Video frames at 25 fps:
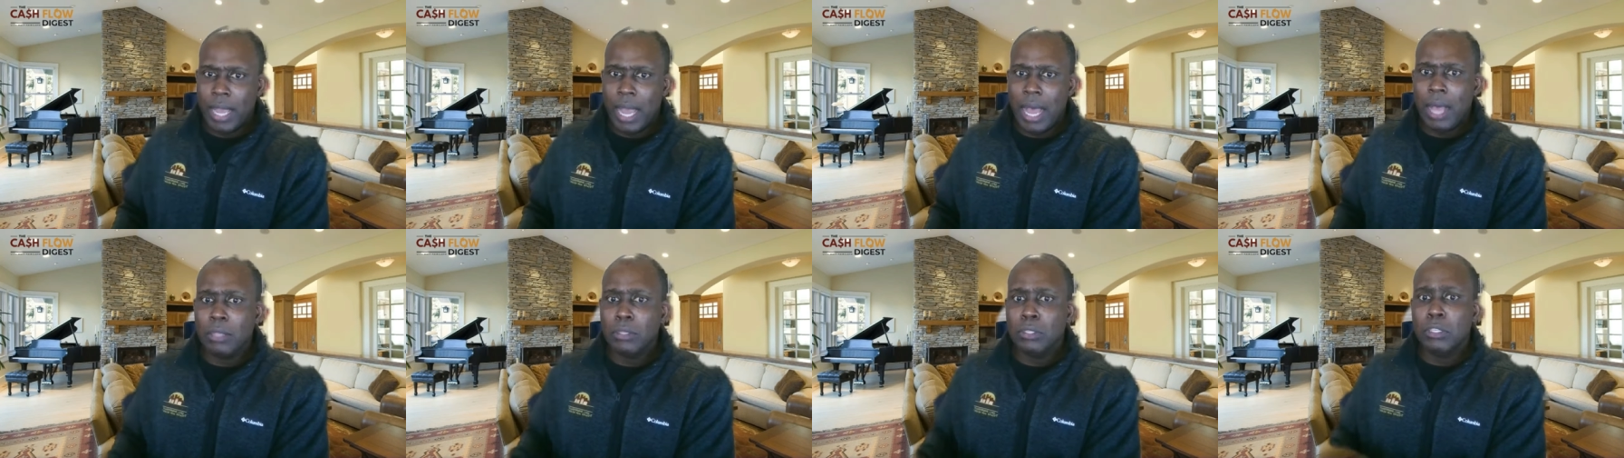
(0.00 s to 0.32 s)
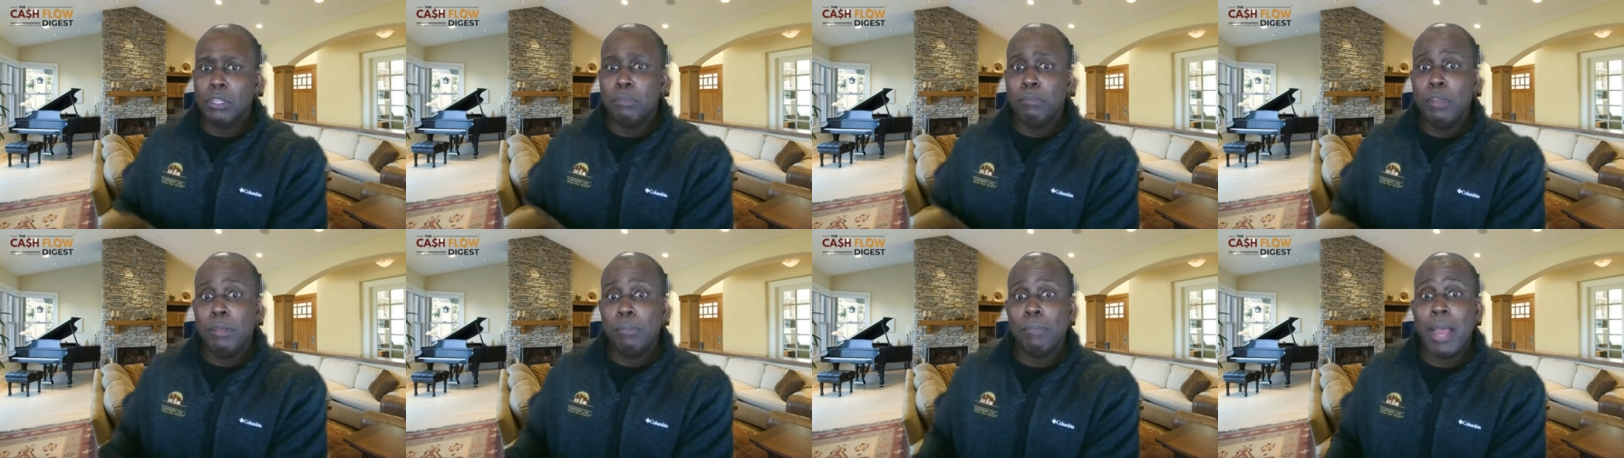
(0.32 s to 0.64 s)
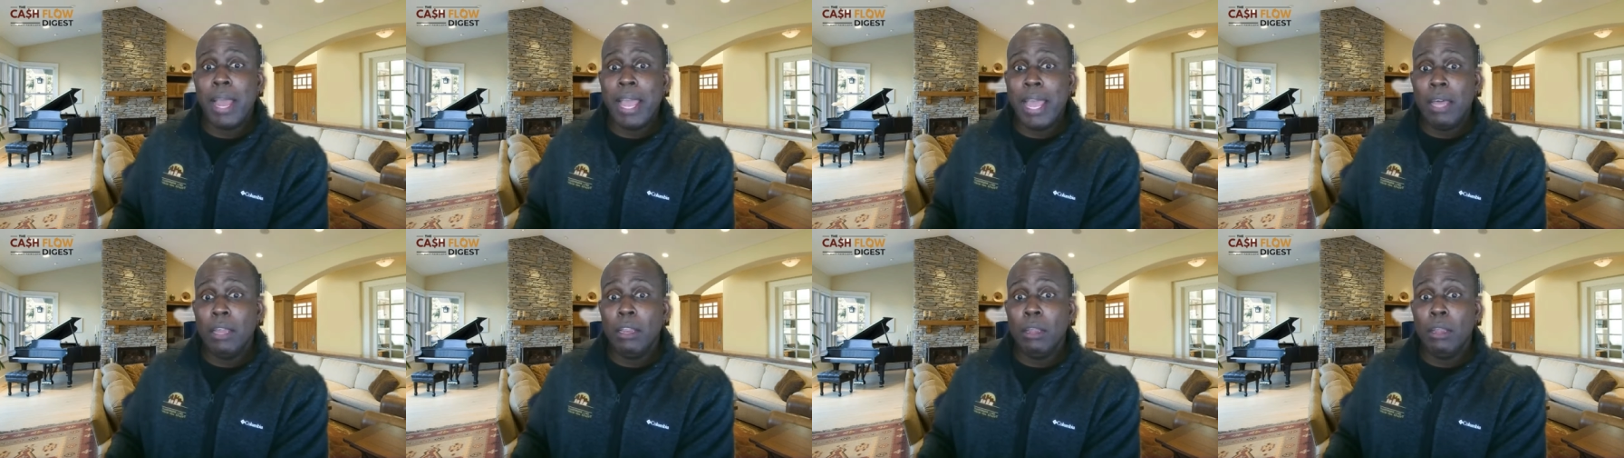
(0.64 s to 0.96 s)
I'll submit
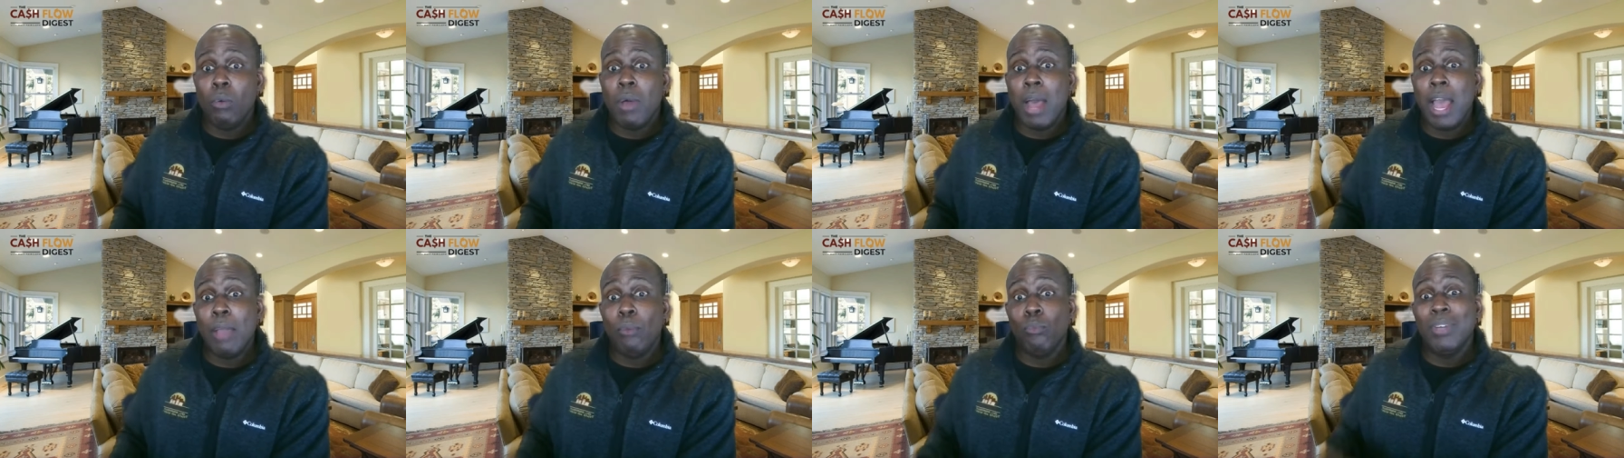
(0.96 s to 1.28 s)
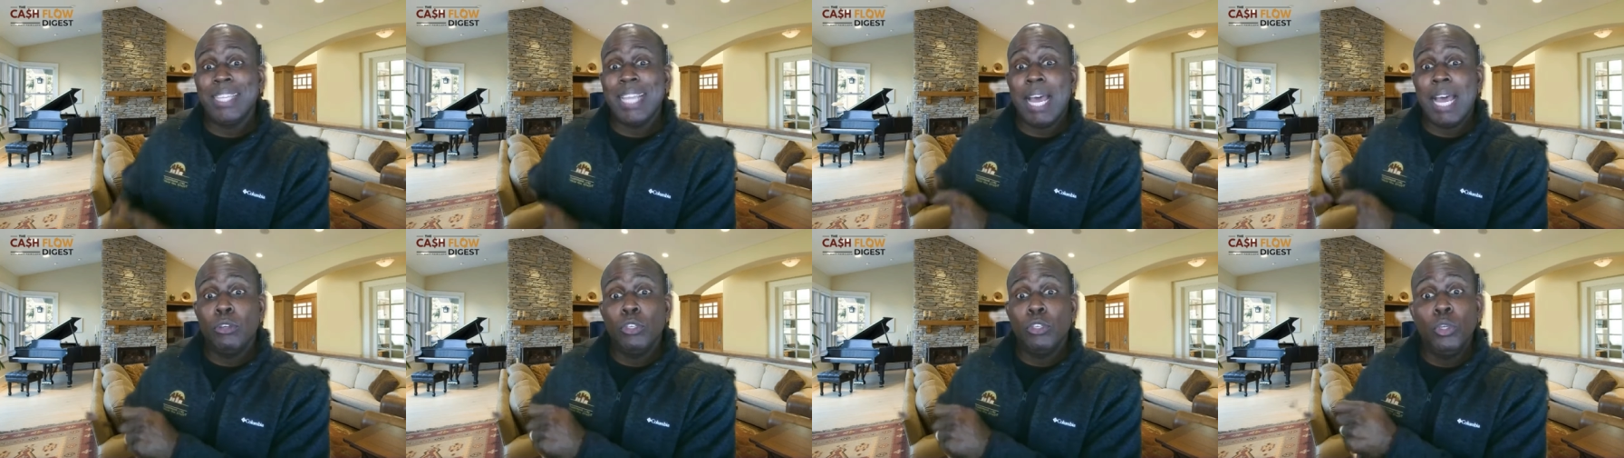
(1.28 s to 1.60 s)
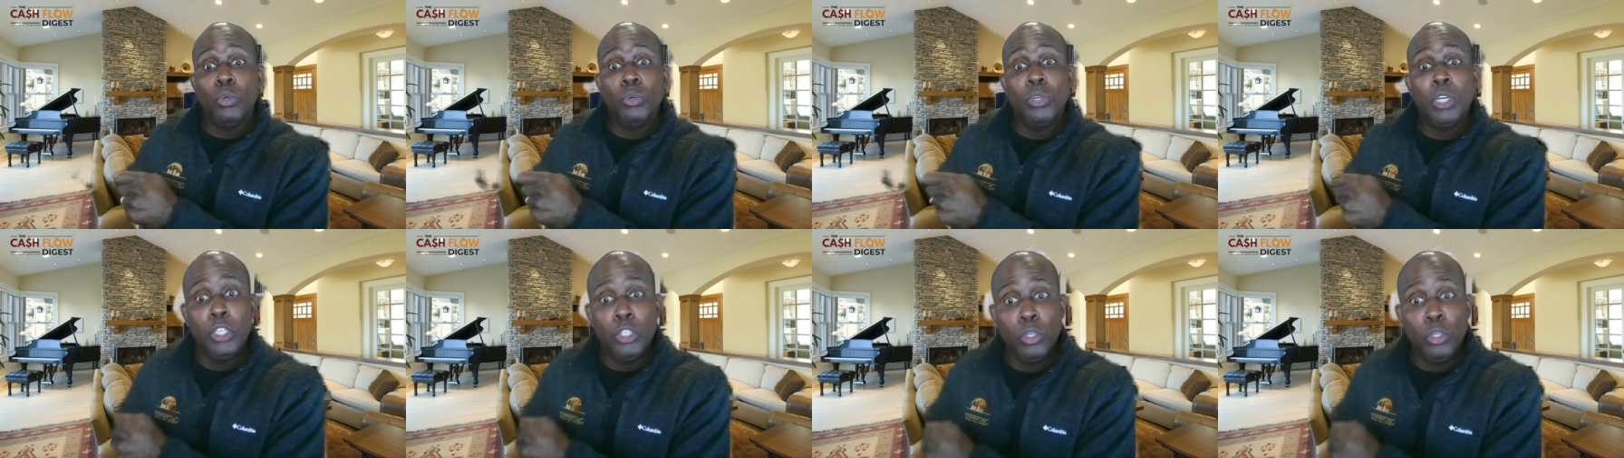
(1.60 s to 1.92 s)
my LOI without
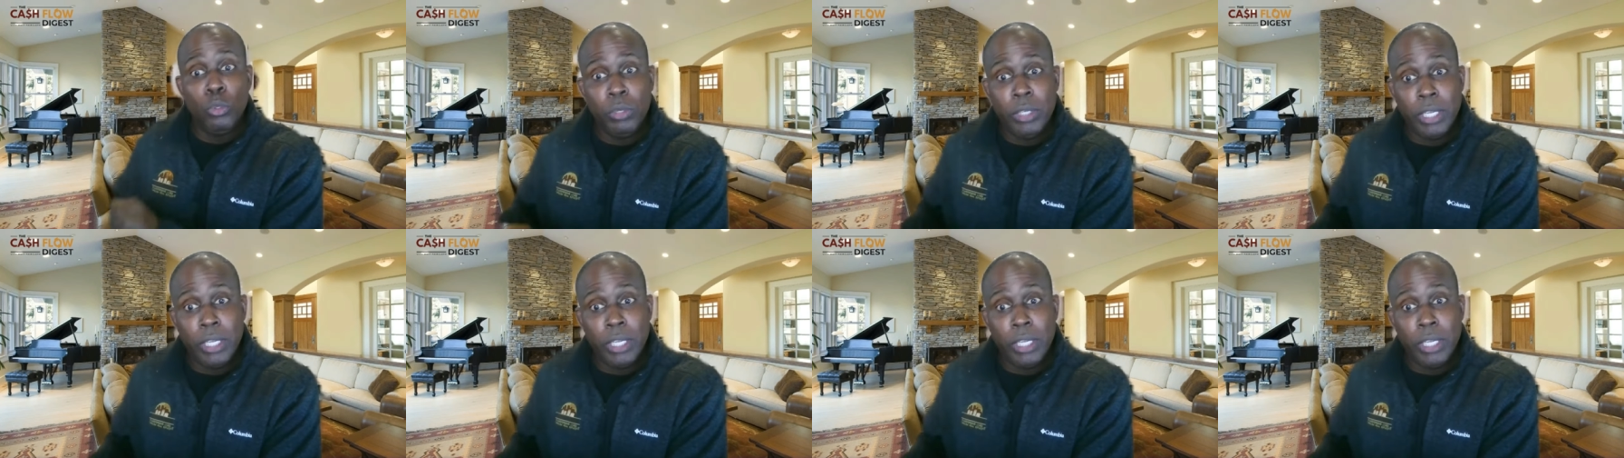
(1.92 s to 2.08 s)
doing a due